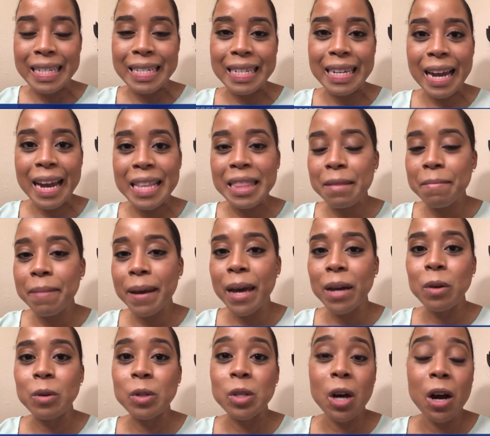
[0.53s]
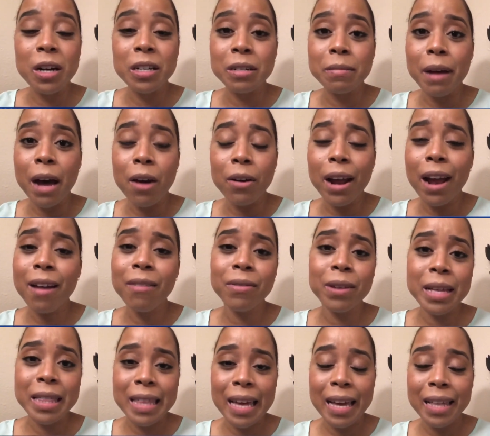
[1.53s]
Tonight, the panel talked about
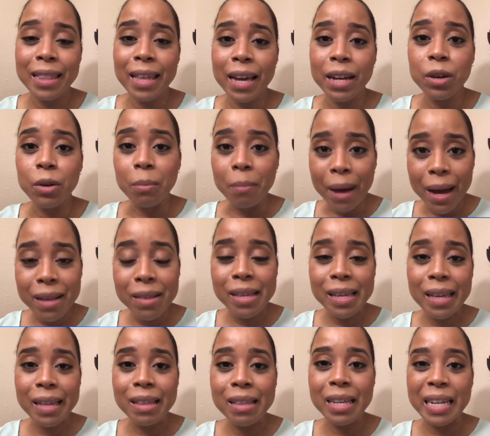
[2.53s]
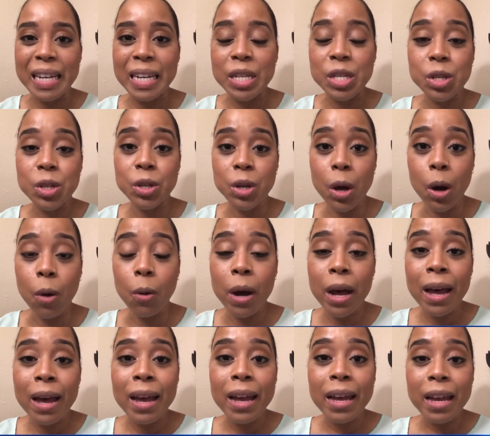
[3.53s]
everything that New Mexicans need to
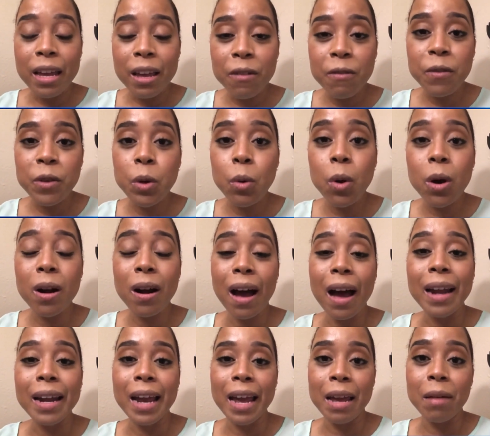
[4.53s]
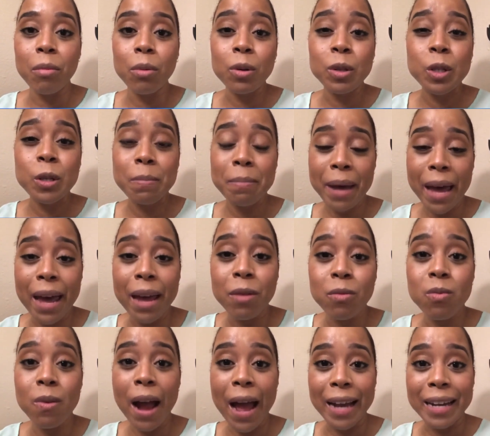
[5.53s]
know if you are unable to
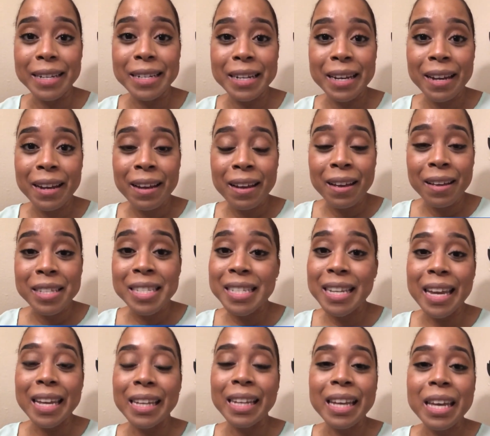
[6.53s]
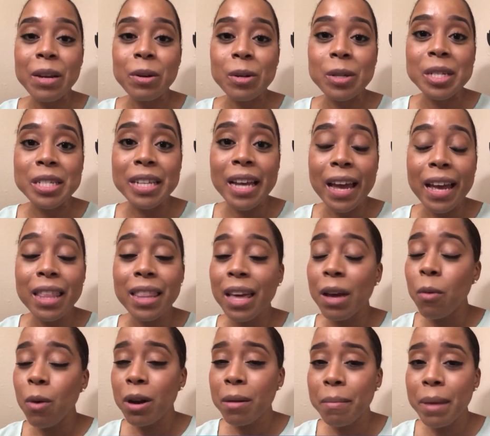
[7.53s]
pay rent. State leaders say
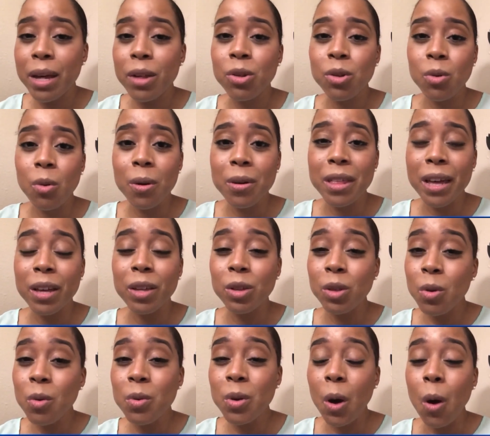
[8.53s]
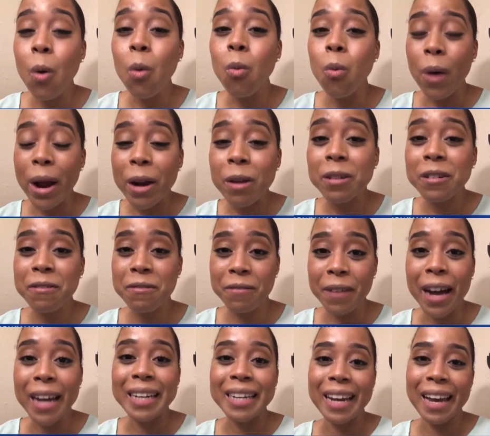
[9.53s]
they want to make sure that you know where to
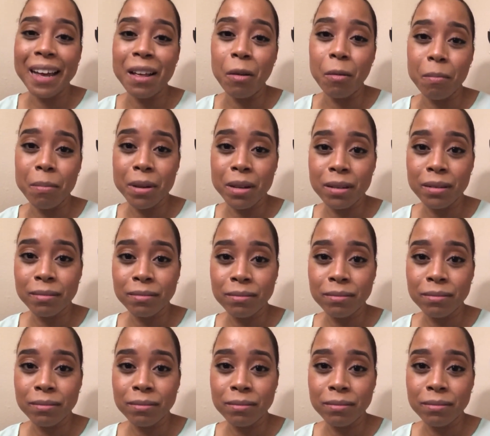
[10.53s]
find help.